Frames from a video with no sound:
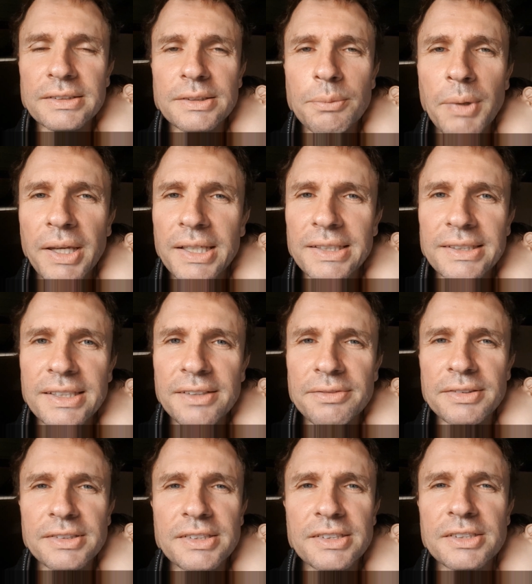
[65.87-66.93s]
to make a
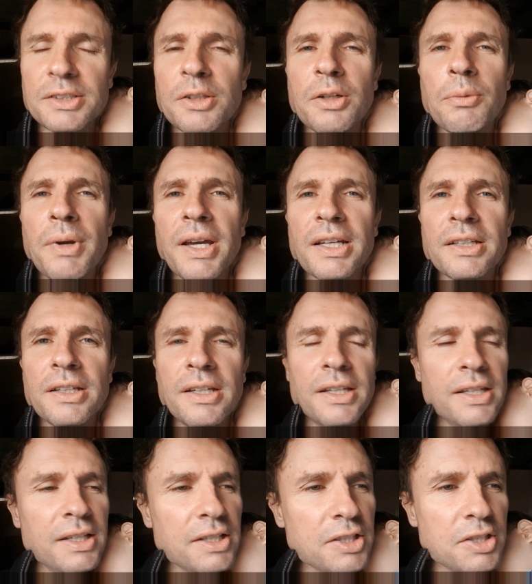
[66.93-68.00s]
difference, it's not about
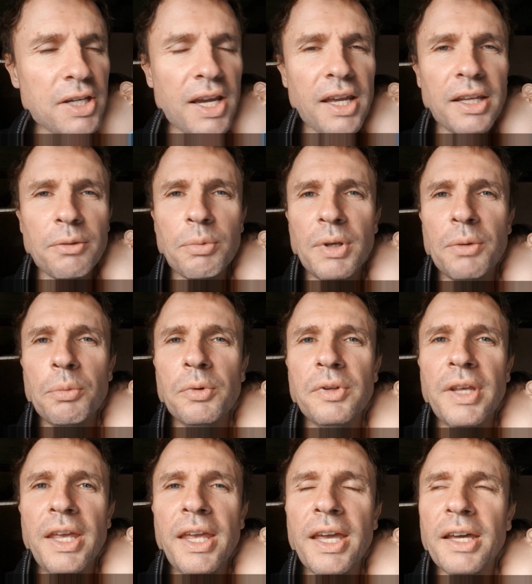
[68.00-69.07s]
shouting people
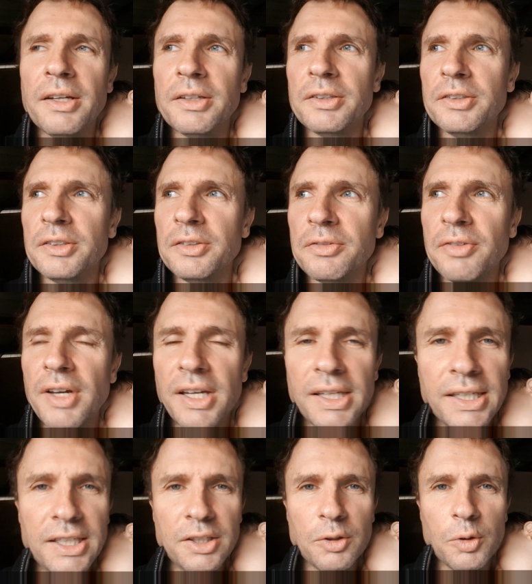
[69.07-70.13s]
down and just fucking
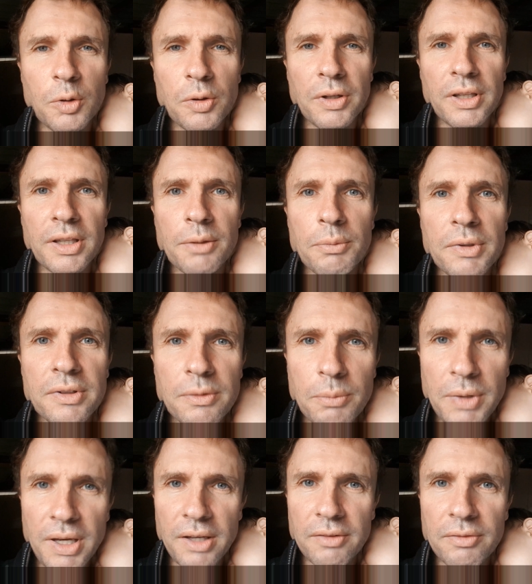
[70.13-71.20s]
ignoring them. It's
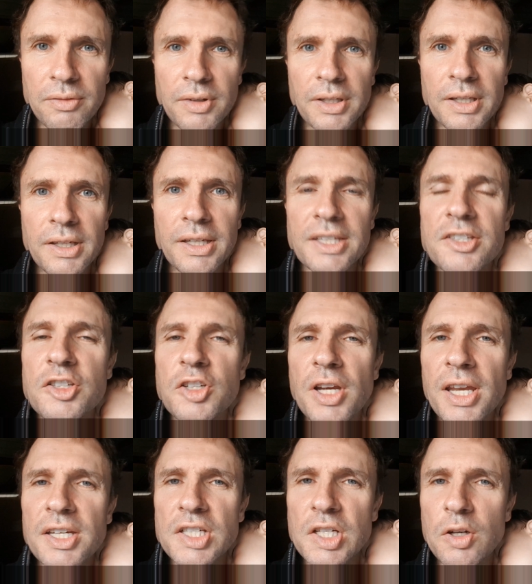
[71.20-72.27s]
about fucking
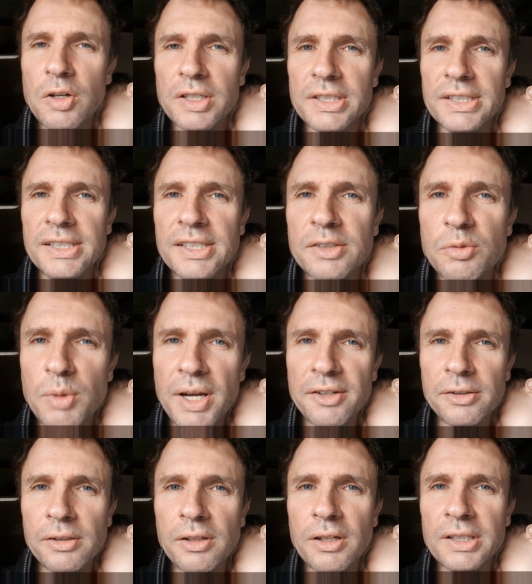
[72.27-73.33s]
exchanging ideas,
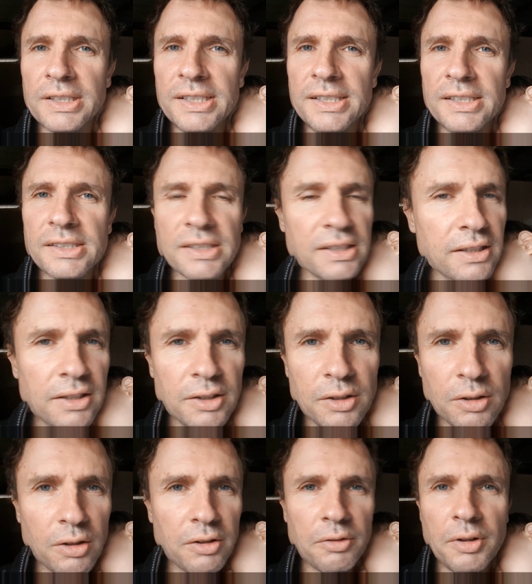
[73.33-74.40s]
rational ideas,
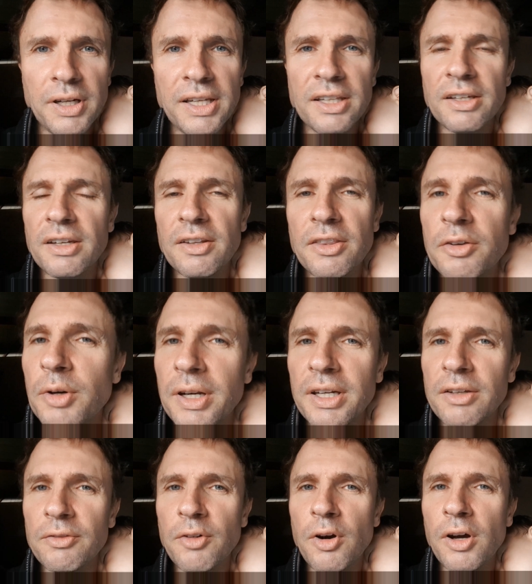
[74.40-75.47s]
not threatening
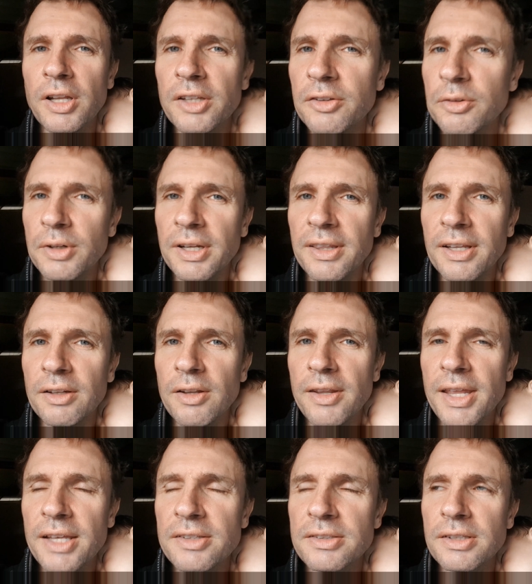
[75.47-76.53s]
violence or anything like
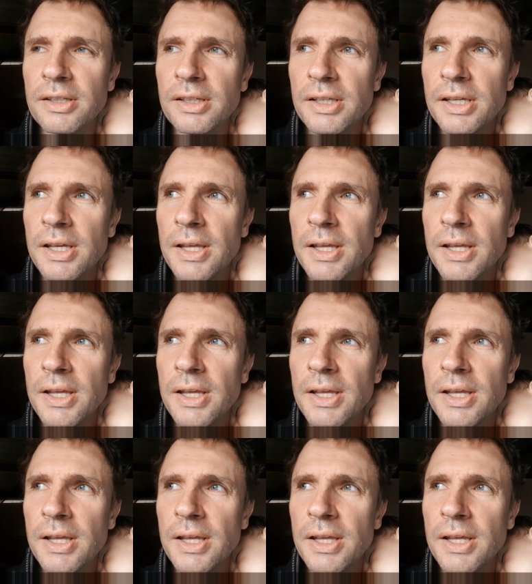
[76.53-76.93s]
that. So